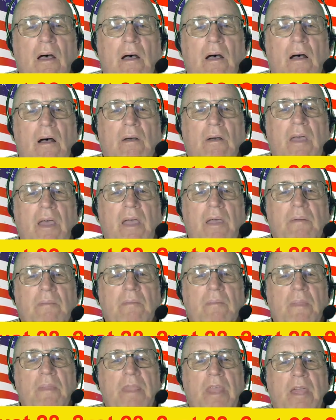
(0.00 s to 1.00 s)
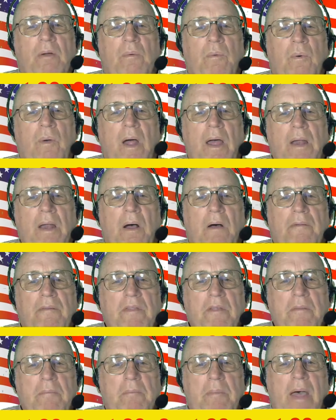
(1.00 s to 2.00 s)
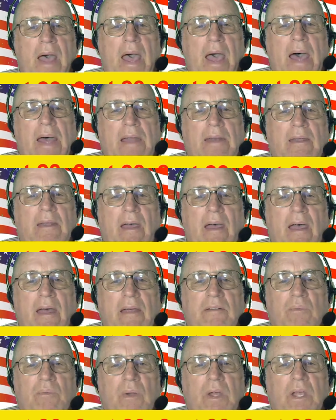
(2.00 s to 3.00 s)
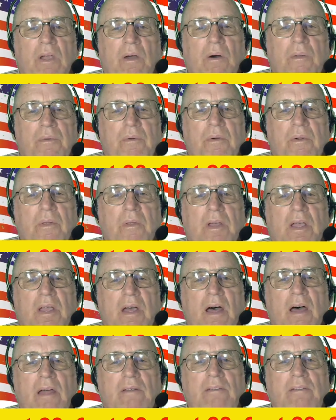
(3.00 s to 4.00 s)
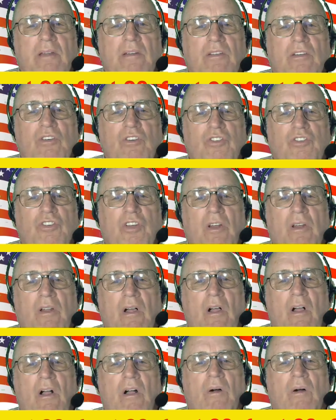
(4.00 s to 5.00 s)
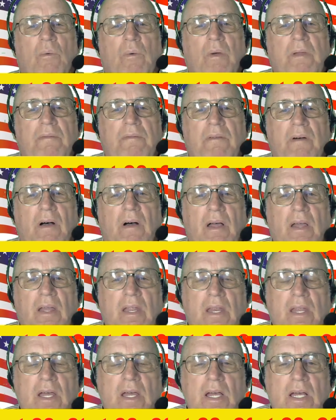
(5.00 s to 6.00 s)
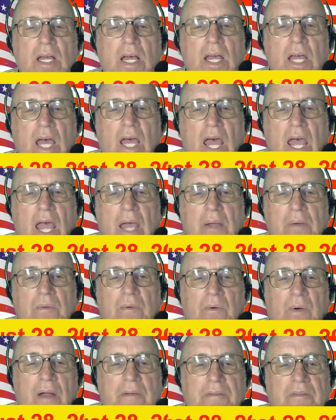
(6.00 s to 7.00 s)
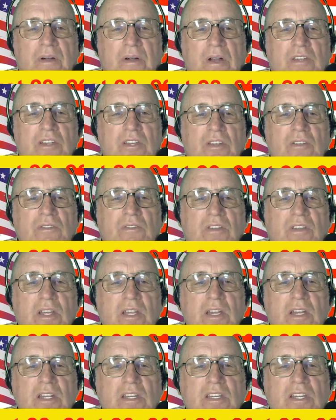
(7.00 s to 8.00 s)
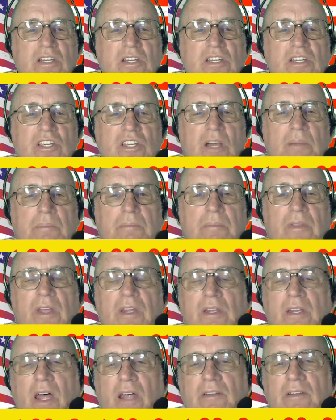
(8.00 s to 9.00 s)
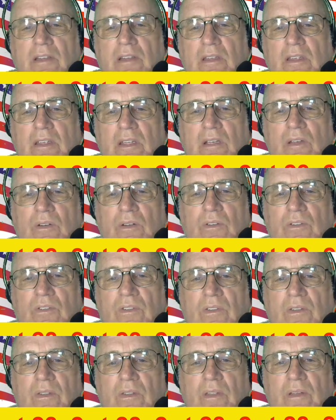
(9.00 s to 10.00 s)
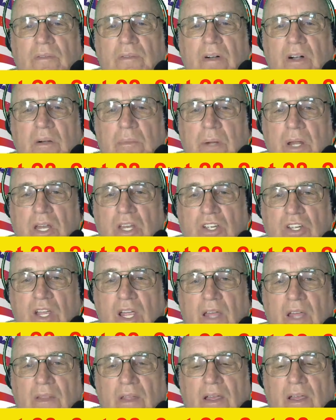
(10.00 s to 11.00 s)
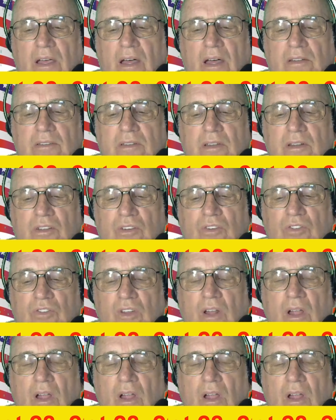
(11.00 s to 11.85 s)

Okay, right off the bat, as we go through the Constitution, we find a reference to citizenship that doesn't use the verbiage in the Constitution.